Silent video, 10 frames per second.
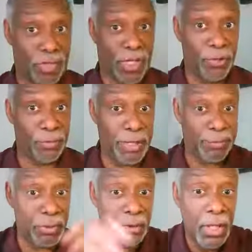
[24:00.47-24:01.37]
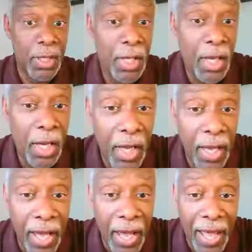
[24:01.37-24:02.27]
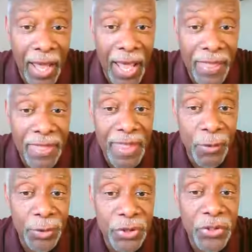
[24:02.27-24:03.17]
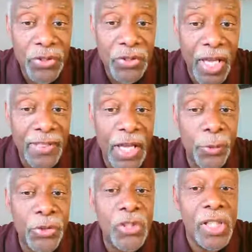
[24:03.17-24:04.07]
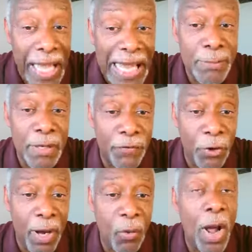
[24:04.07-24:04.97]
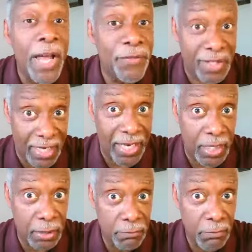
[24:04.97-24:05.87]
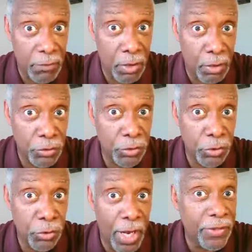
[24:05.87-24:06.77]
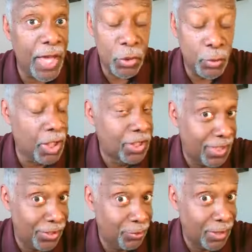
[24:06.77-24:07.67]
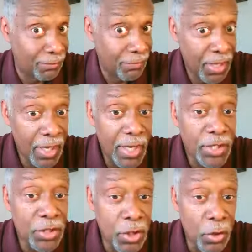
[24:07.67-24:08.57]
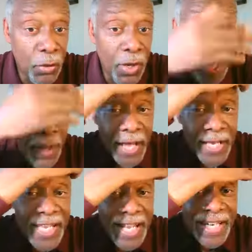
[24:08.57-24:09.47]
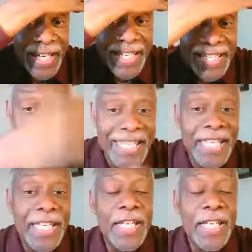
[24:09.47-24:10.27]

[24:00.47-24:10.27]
kill people and they will slay me for my wife's sake, you know. So I thought you were gonna kill me. So, and yet indeed.